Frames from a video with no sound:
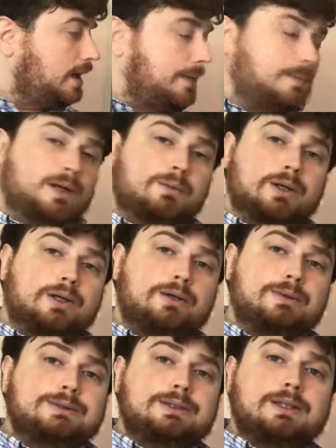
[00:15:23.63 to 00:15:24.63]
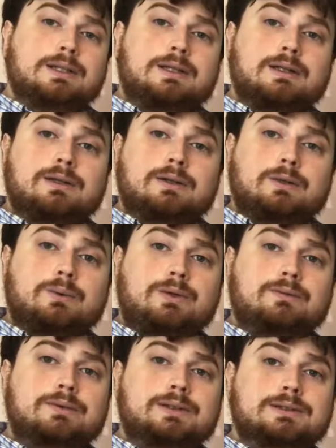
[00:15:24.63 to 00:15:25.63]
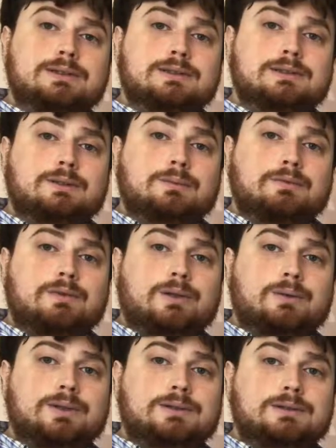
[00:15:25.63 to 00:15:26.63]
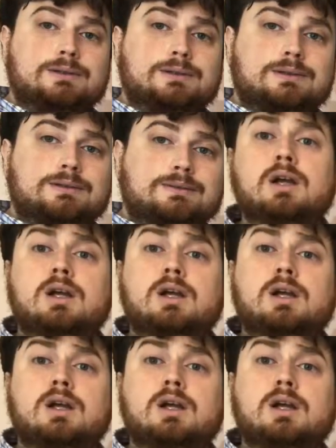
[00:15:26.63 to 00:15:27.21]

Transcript: I'm going to reduce it and get an equivalent system of equations.